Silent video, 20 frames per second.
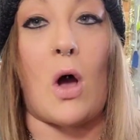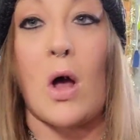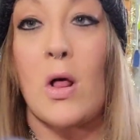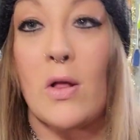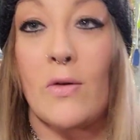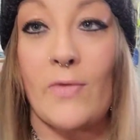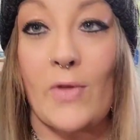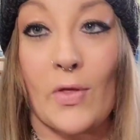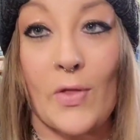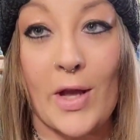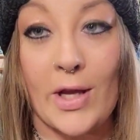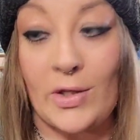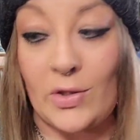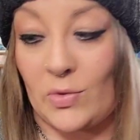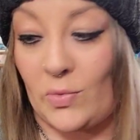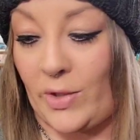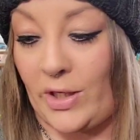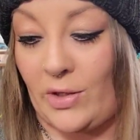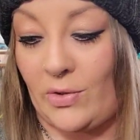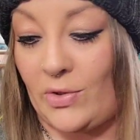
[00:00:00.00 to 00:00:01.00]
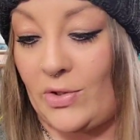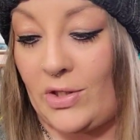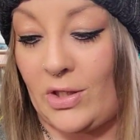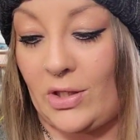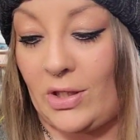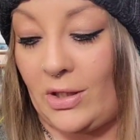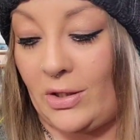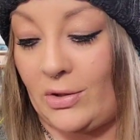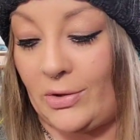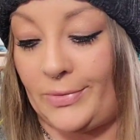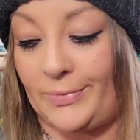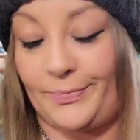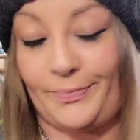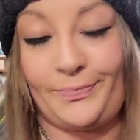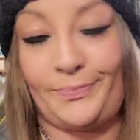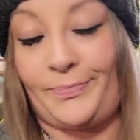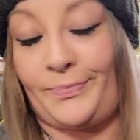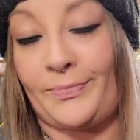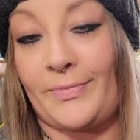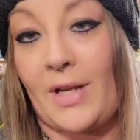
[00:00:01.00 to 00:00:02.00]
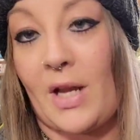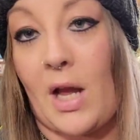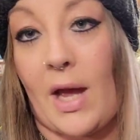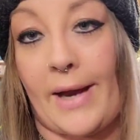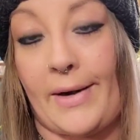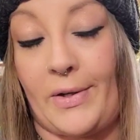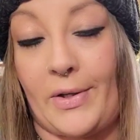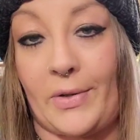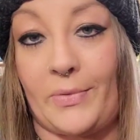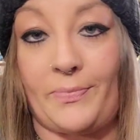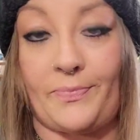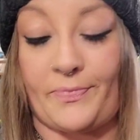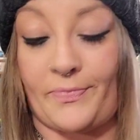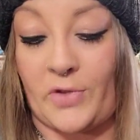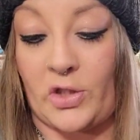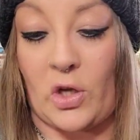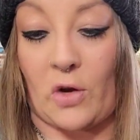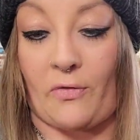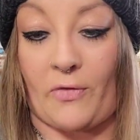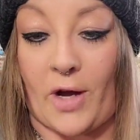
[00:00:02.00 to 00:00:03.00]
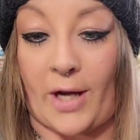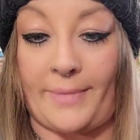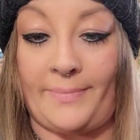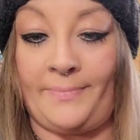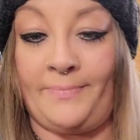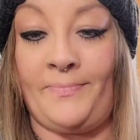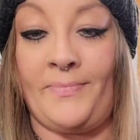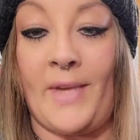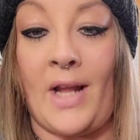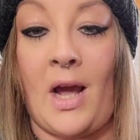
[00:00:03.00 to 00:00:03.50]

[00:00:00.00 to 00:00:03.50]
all of the things we used to do. I don't know. So fun.